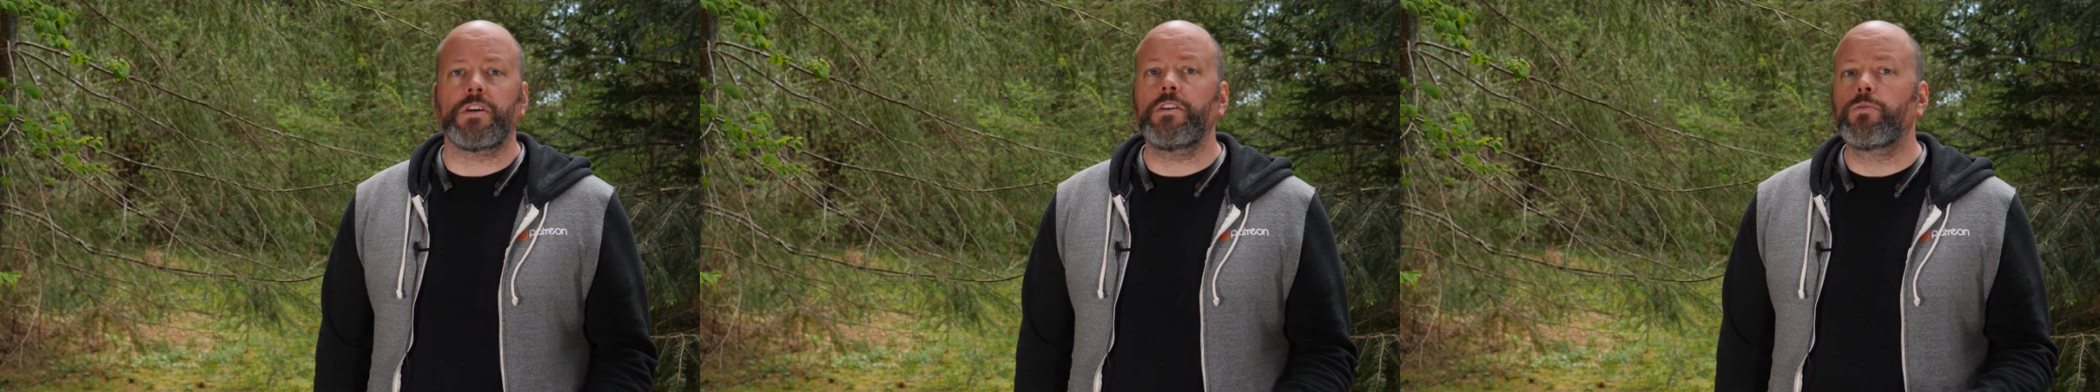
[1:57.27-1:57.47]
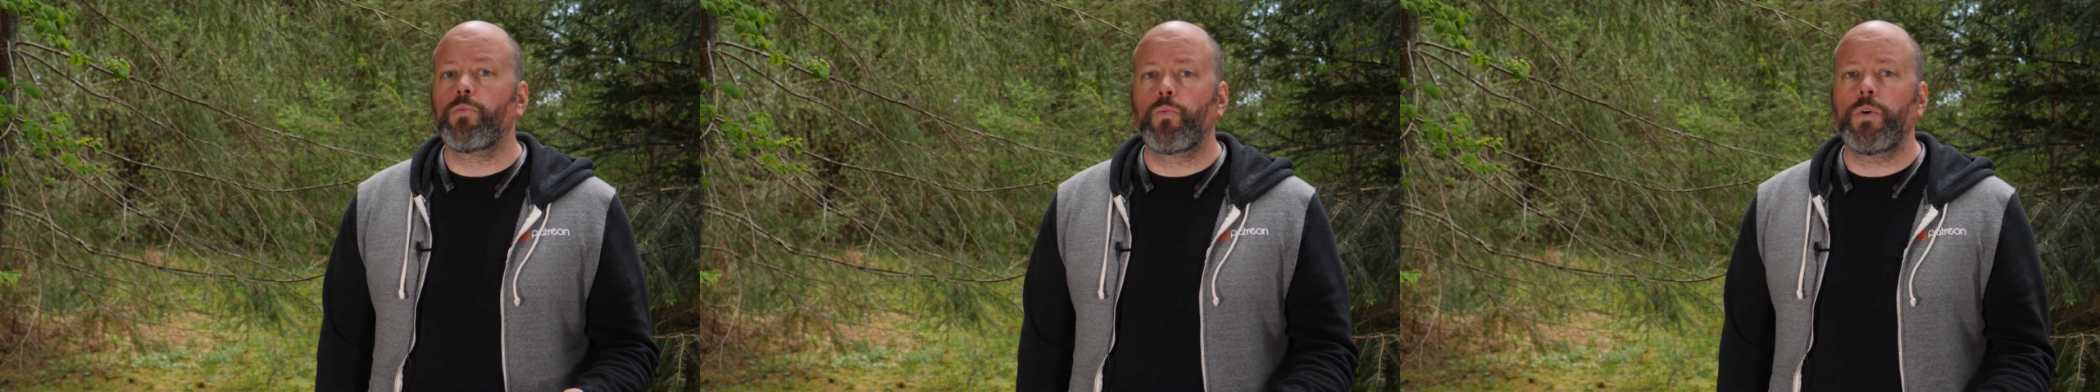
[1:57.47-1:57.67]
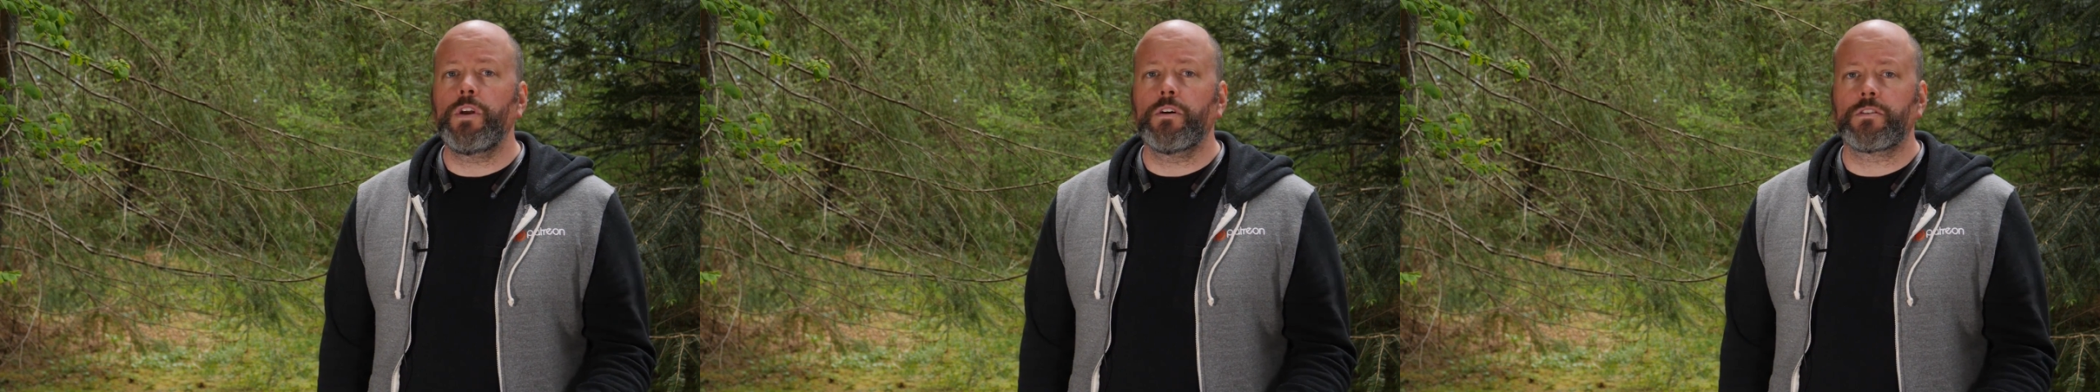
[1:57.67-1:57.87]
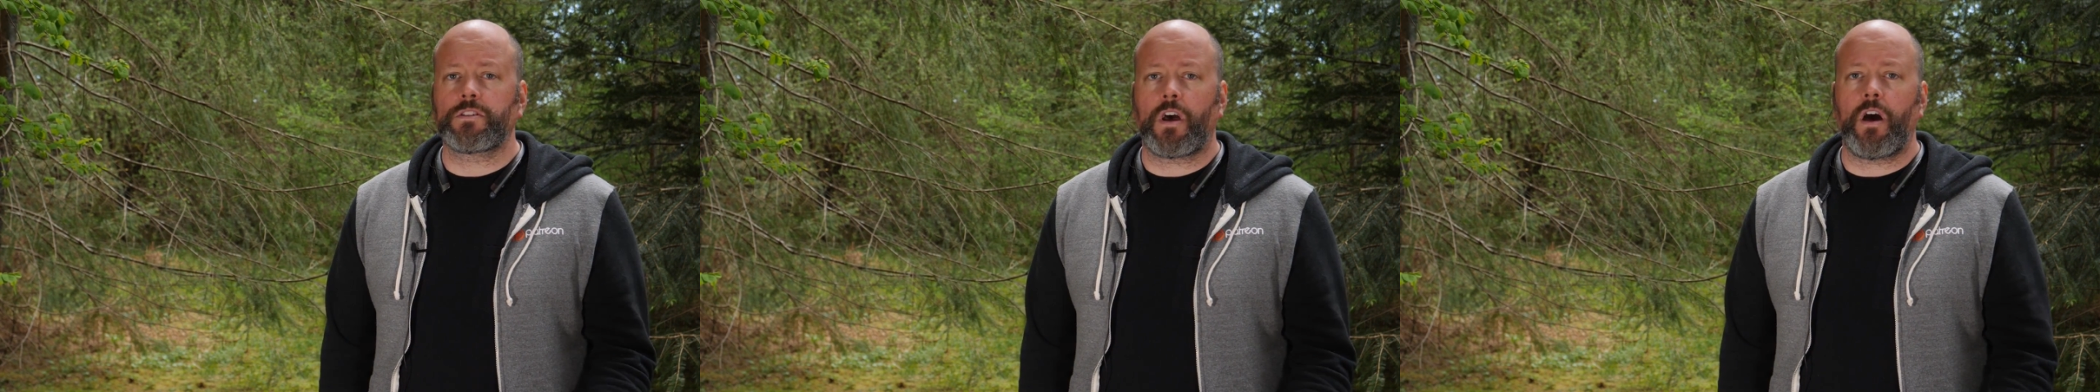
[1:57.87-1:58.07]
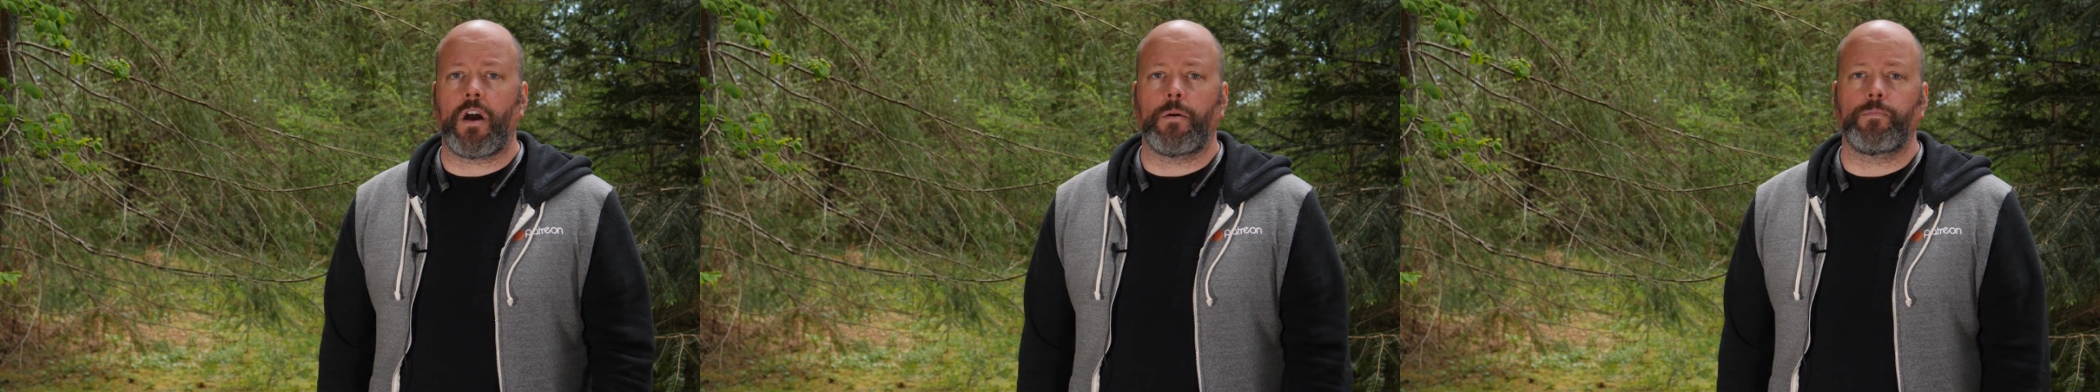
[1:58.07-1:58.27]
in real
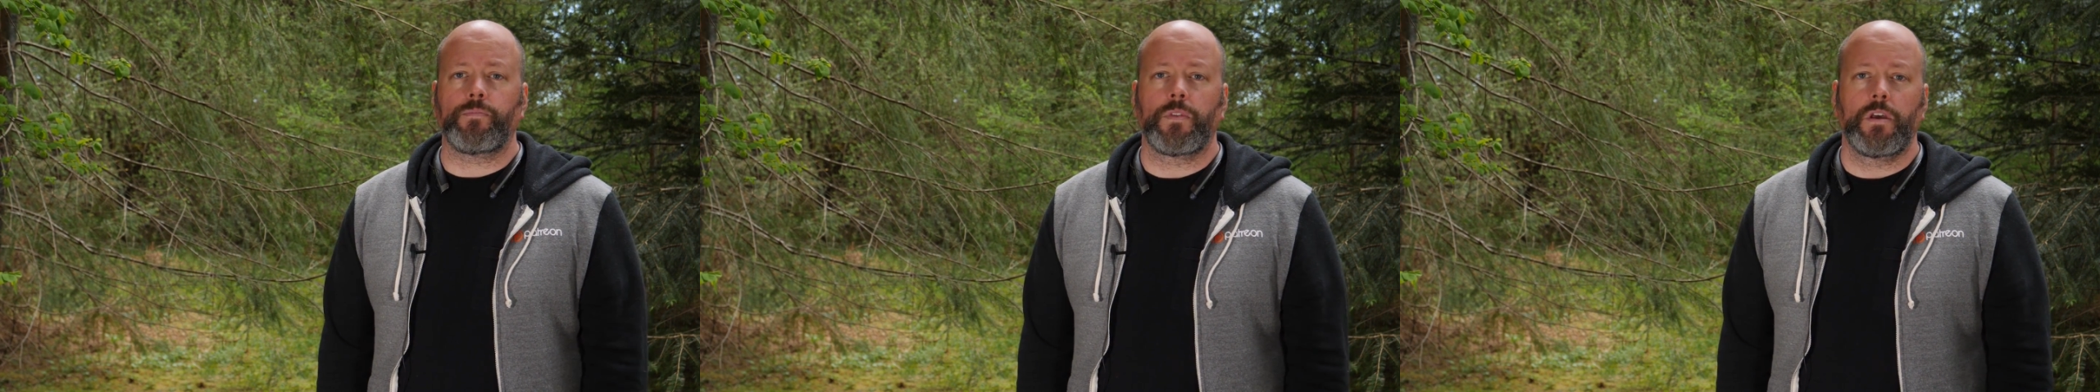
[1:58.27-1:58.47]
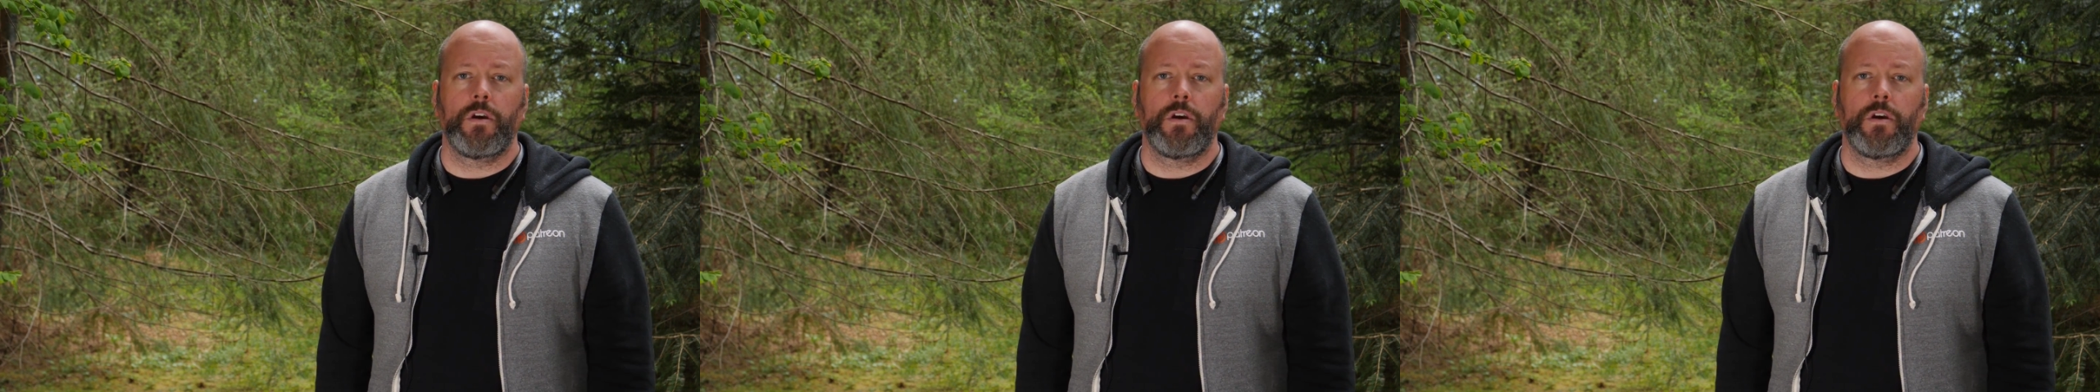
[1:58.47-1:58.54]
time.